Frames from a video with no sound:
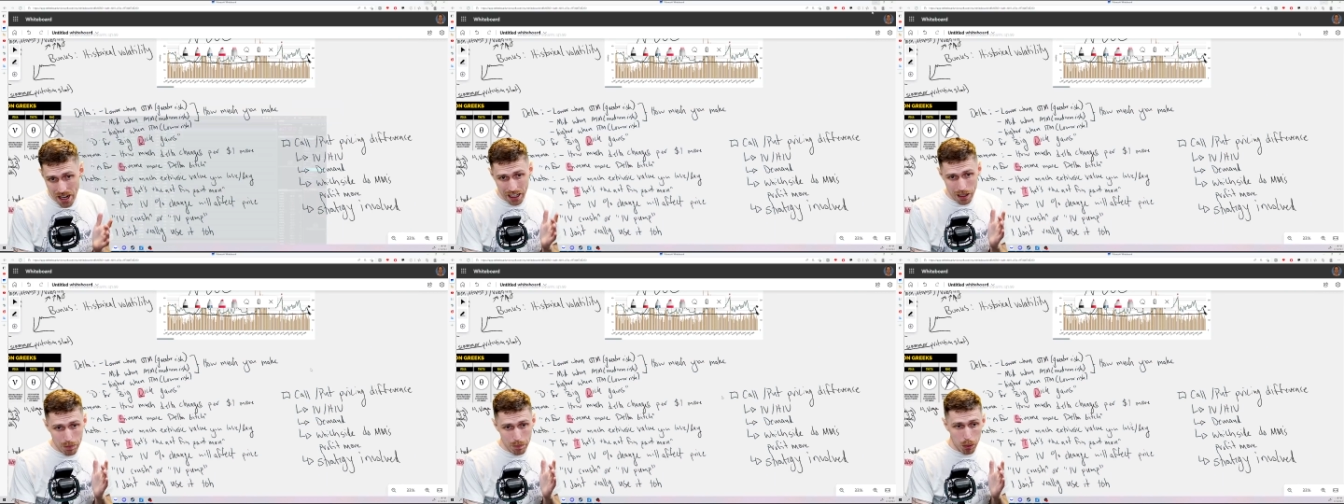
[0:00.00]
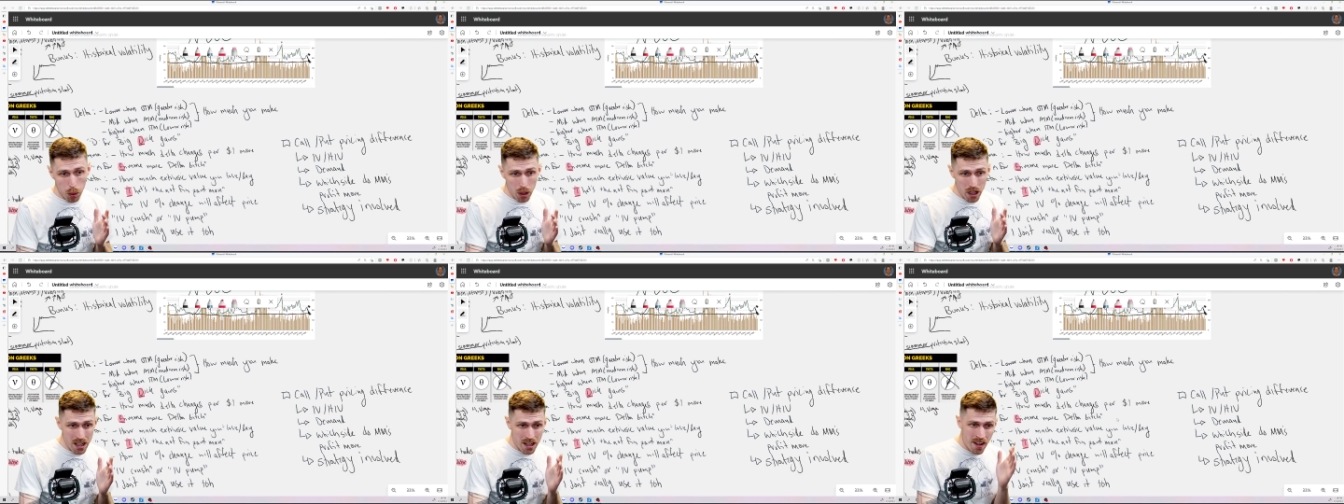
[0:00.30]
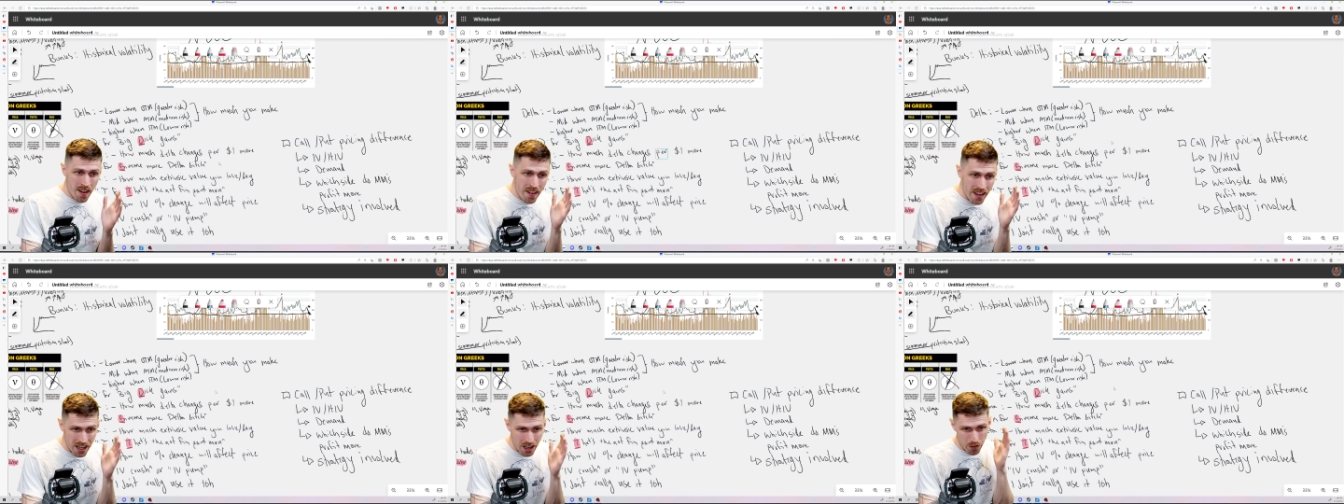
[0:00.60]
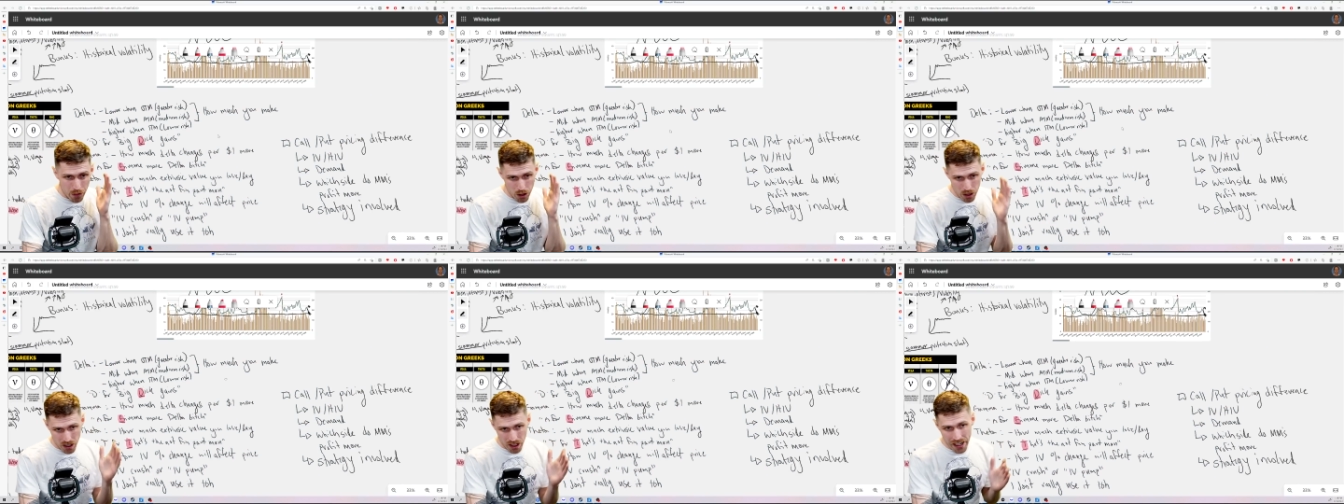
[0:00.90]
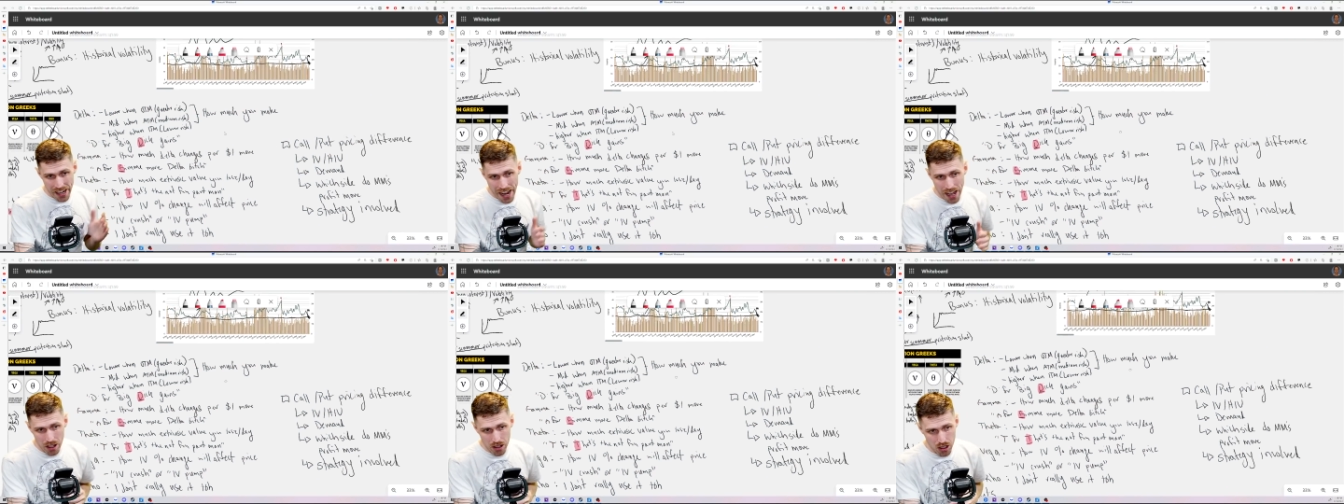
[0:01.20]
I can put it. And if there's an
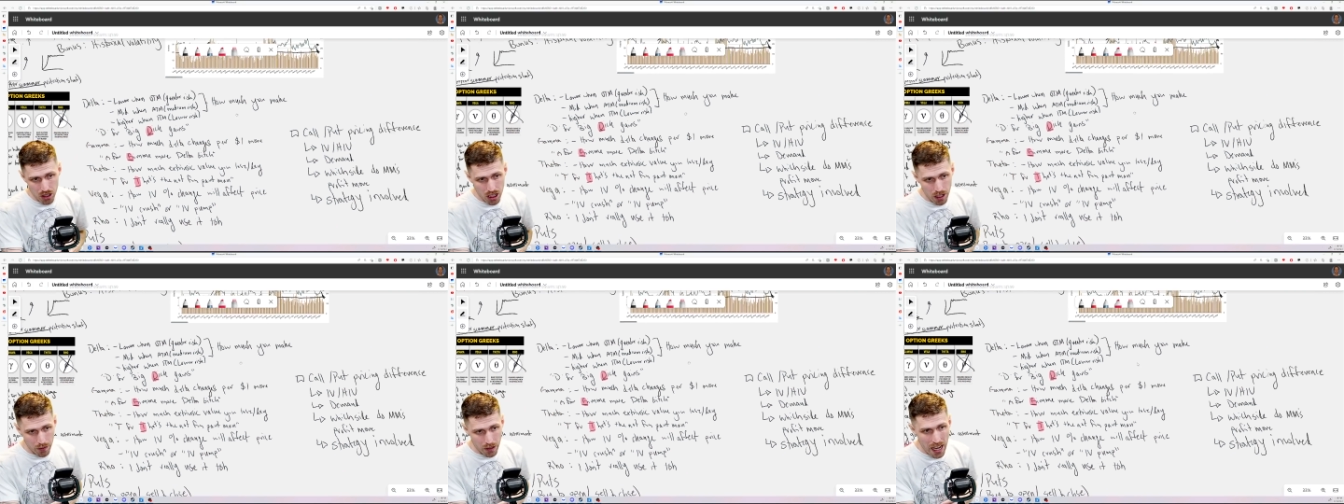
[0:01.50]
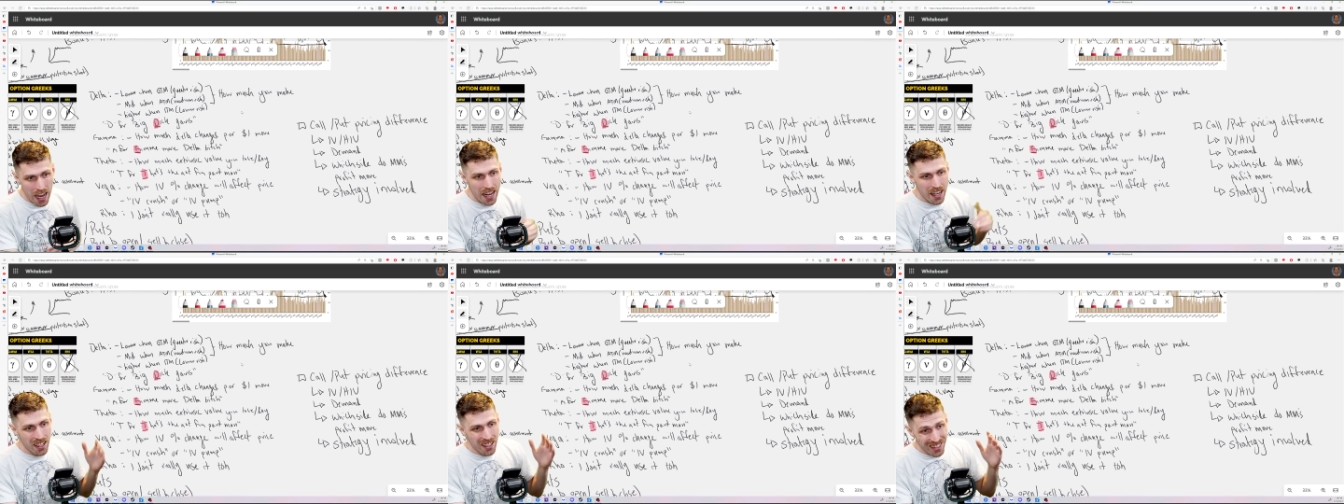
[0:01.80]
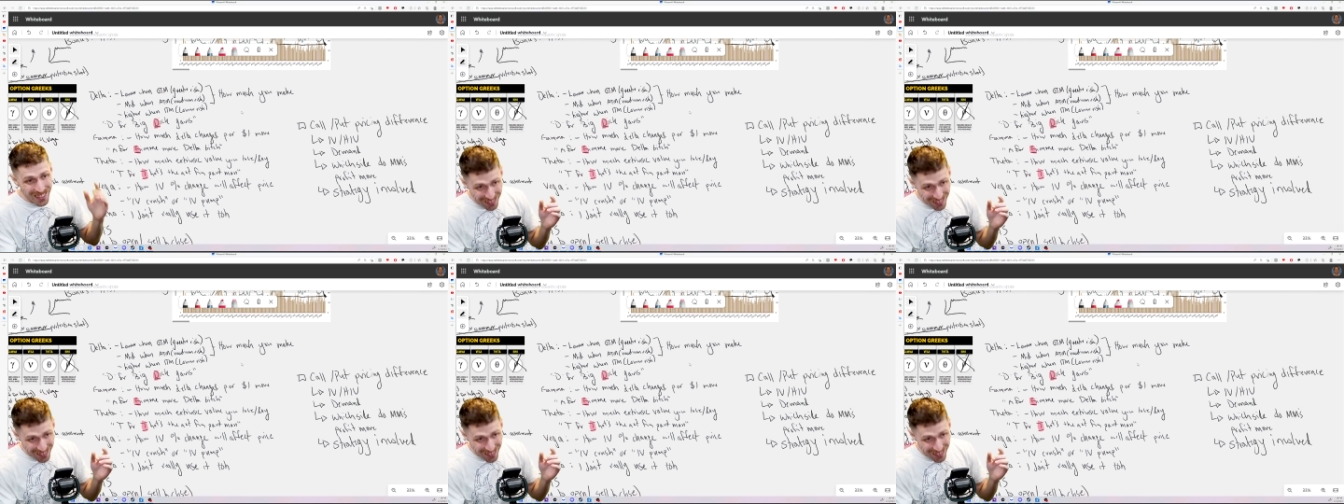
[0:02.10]
analogy that I've got,